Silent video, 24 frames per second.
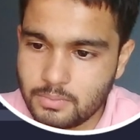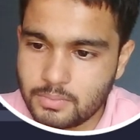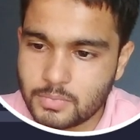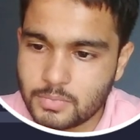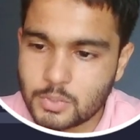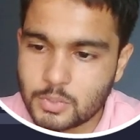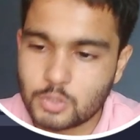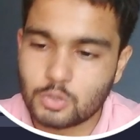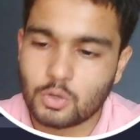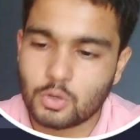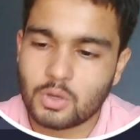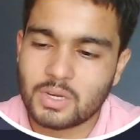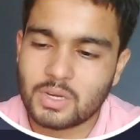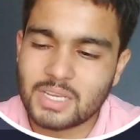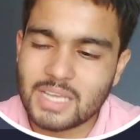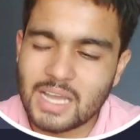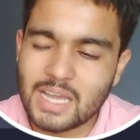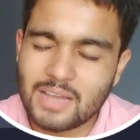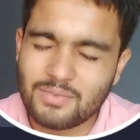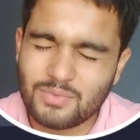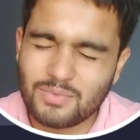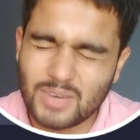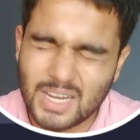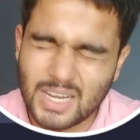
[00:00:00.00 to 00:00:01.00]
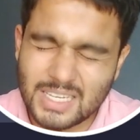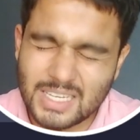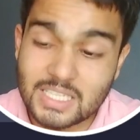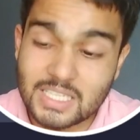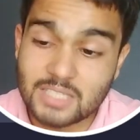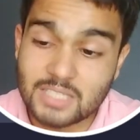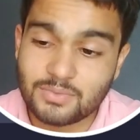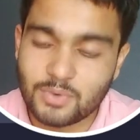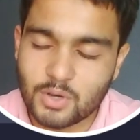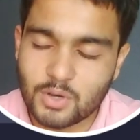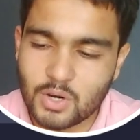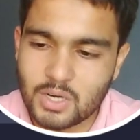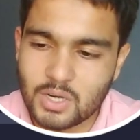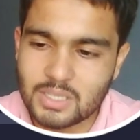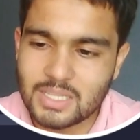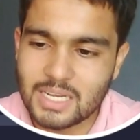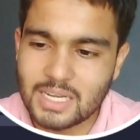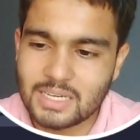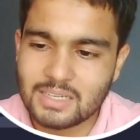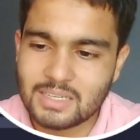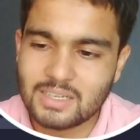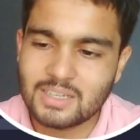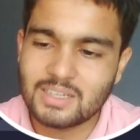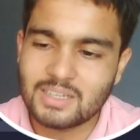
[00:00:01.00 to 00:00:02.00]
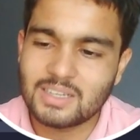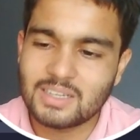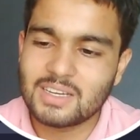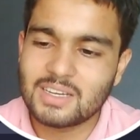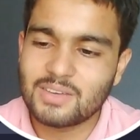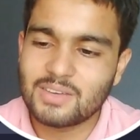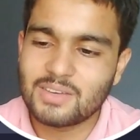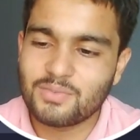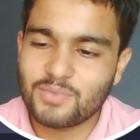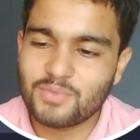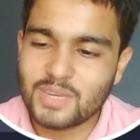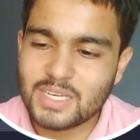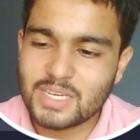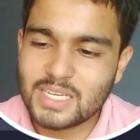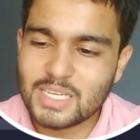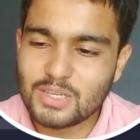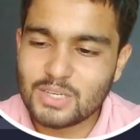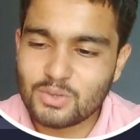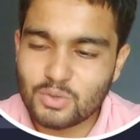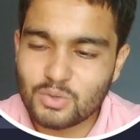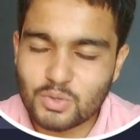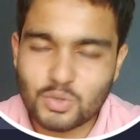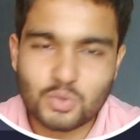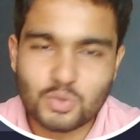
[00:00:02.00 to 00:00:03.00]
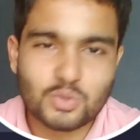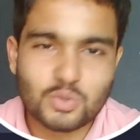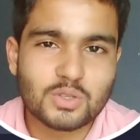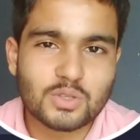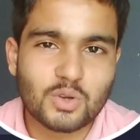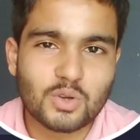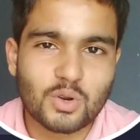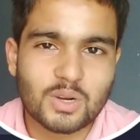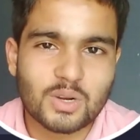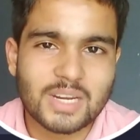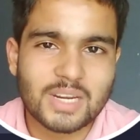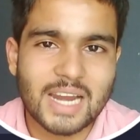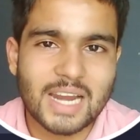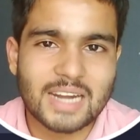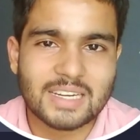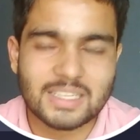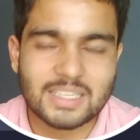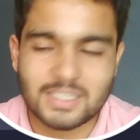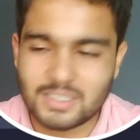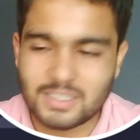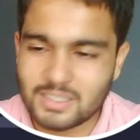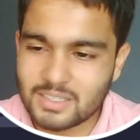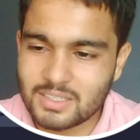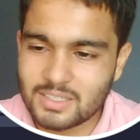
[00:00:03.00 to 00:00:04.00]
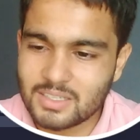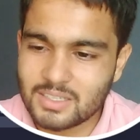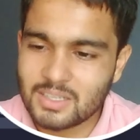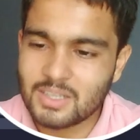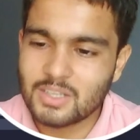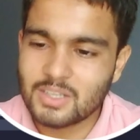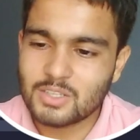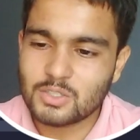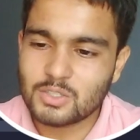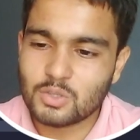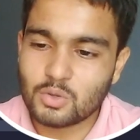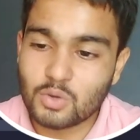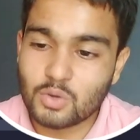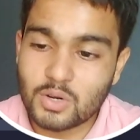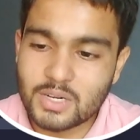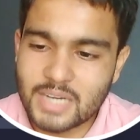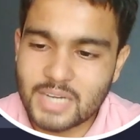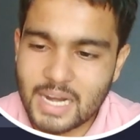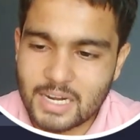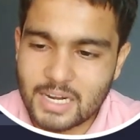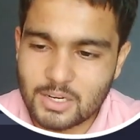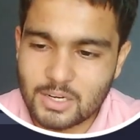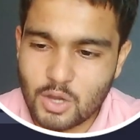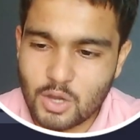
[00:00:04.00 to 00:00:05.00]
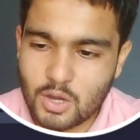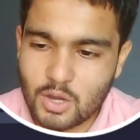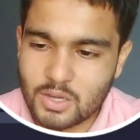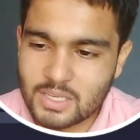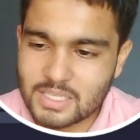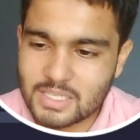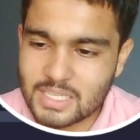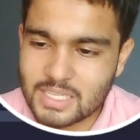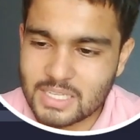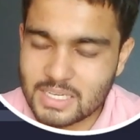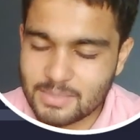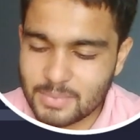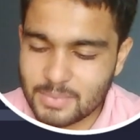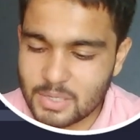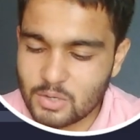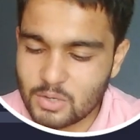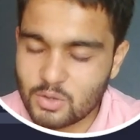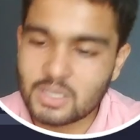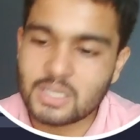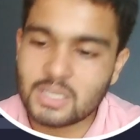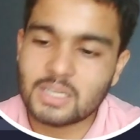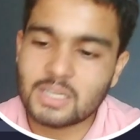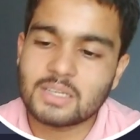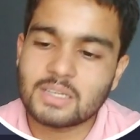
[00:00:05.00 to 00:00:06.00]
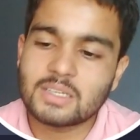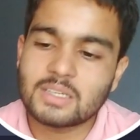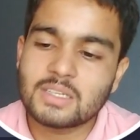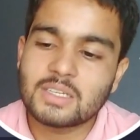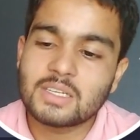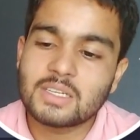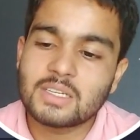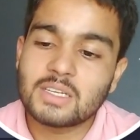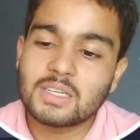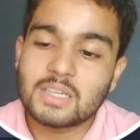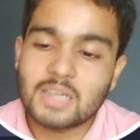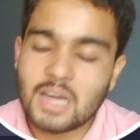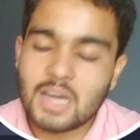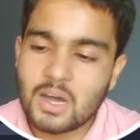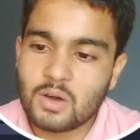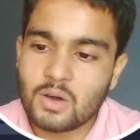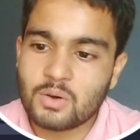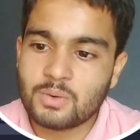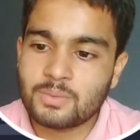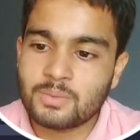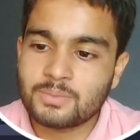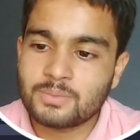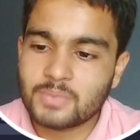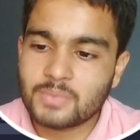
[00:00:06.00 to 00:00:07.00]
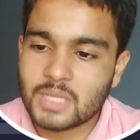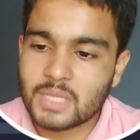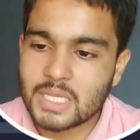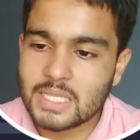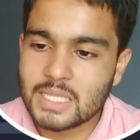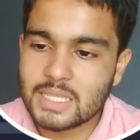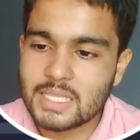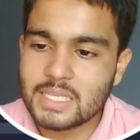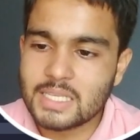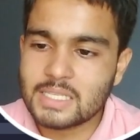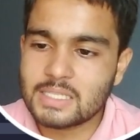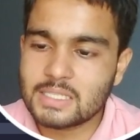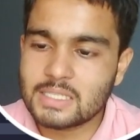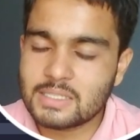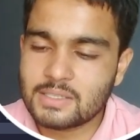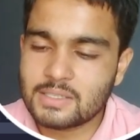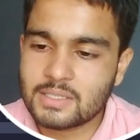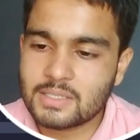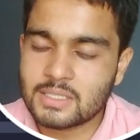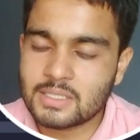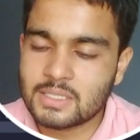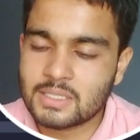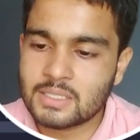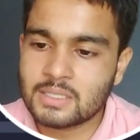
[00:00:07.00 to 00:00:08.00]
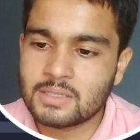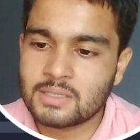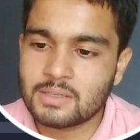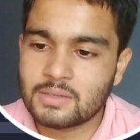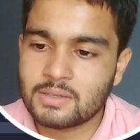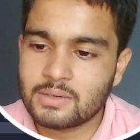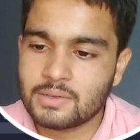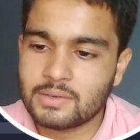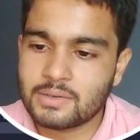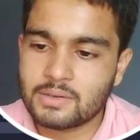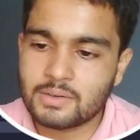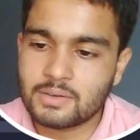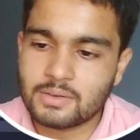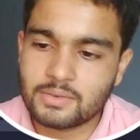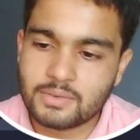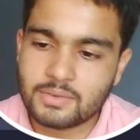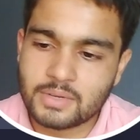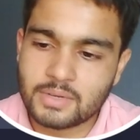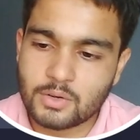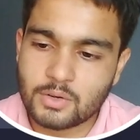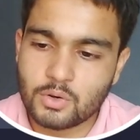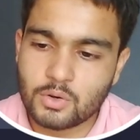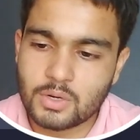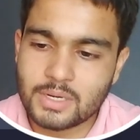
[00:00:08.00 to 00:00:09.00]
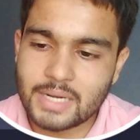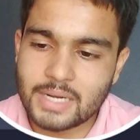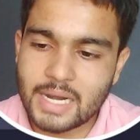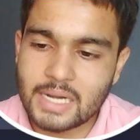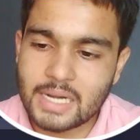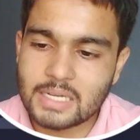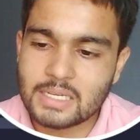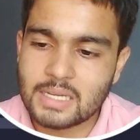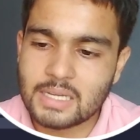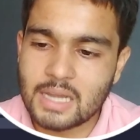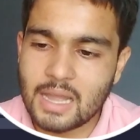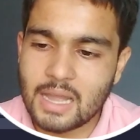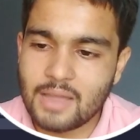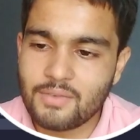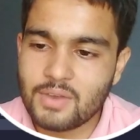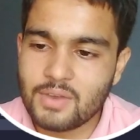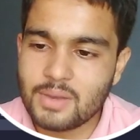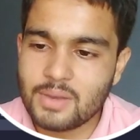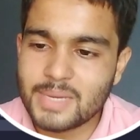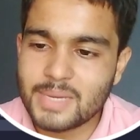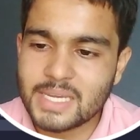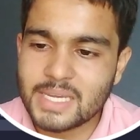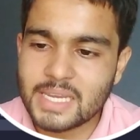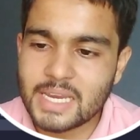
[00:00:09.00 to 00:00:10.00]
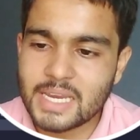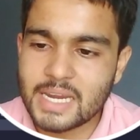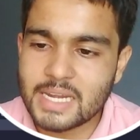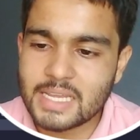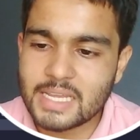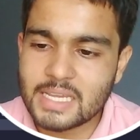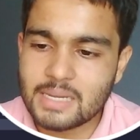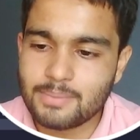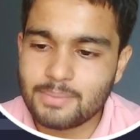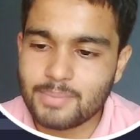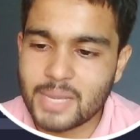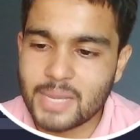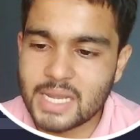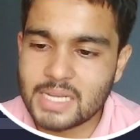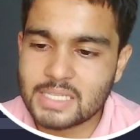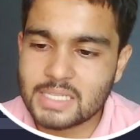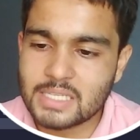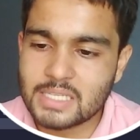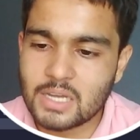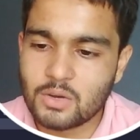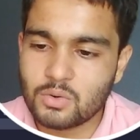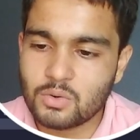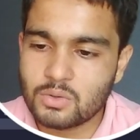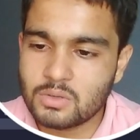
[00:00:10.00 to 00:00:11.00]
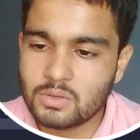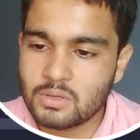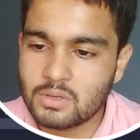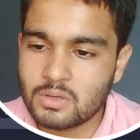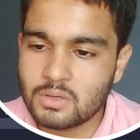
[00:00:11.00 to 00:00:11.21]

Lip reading: Sorry, I just forgot that we need to use contract here. So contract dog is animal. Okay. Now in this contract, I will be creating a make sound